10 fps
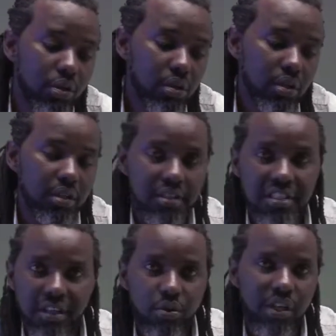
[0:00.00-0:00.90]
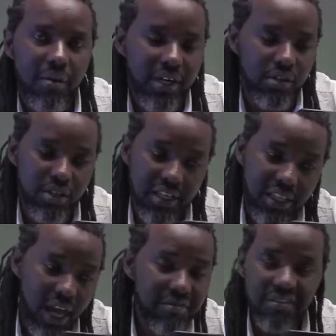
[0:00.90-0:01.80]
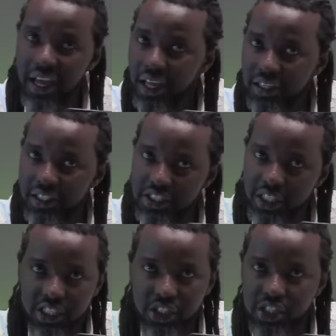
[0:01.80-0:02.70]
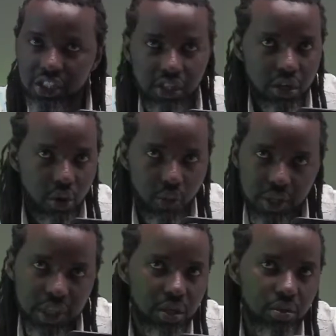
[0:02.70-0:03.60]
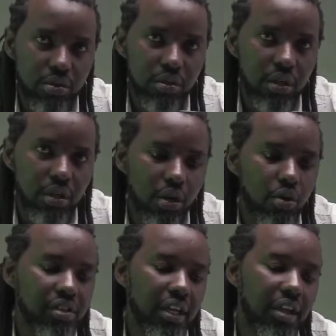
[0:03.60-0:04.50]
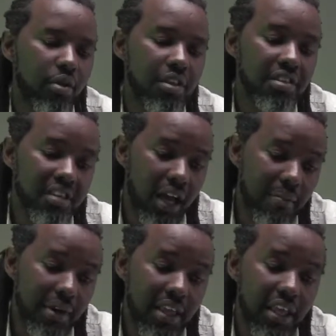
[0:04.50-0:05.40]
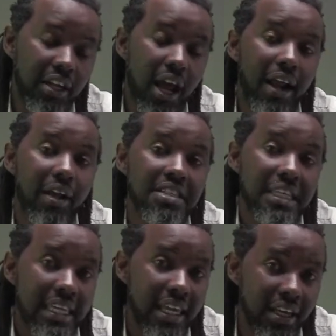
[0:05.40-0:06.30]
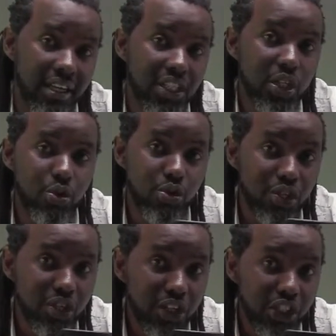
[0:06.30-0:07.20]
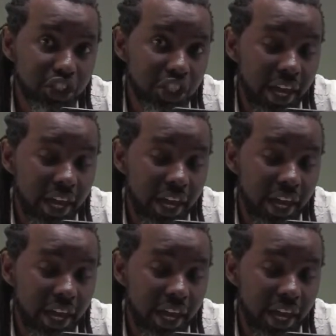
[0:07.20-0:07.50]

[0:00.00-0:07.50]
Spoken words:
this is a good camera to just have and take it with you, because then now this is a camera that, again, you do not share it.